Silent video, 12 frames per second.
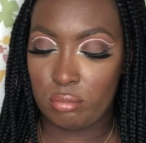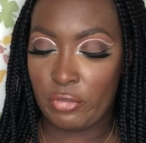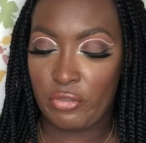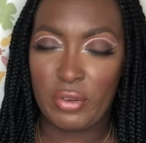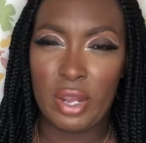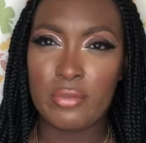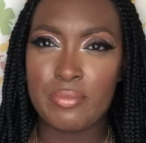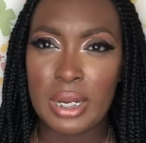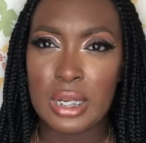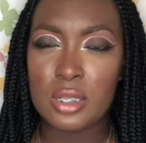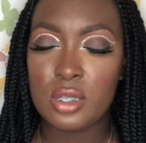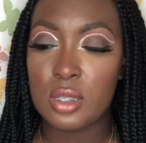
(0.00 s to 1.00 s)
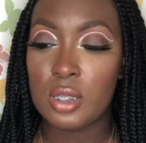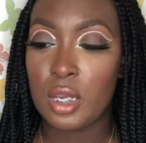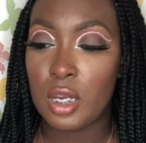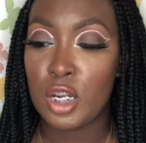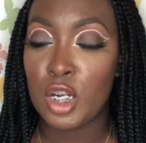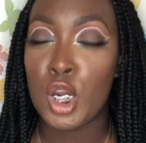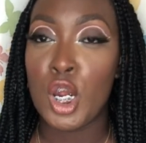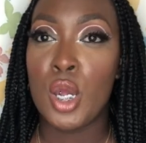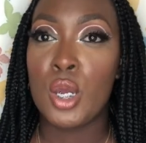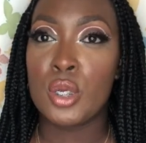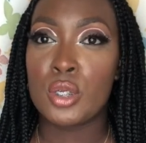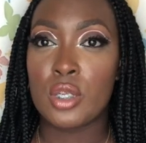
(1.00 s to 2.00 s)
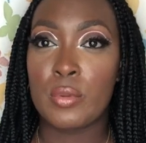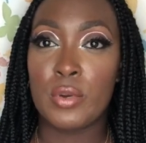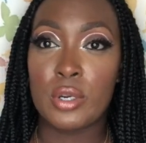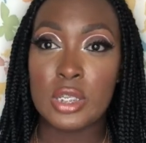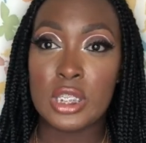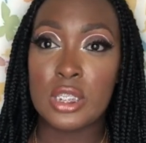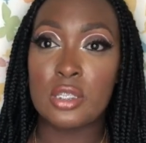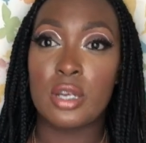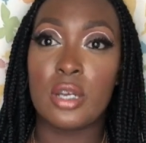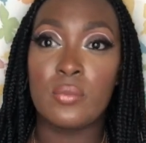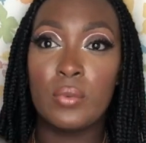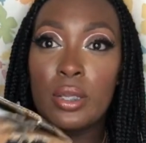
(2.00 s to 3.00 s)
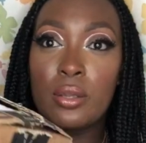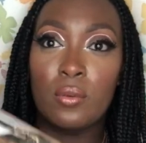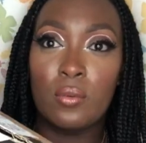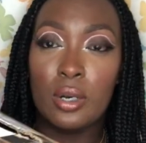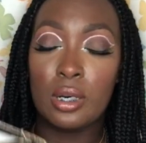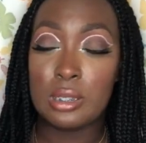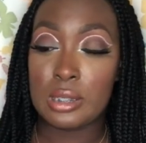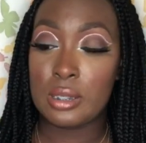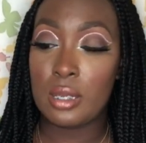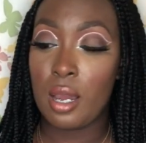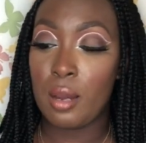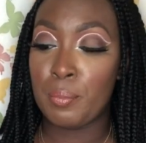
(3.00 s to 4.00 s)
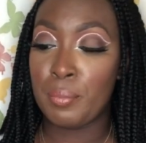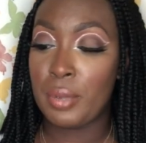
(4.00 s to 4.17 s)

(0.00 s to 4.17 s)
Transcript: five packages here, so I'm gonna start with the one on top.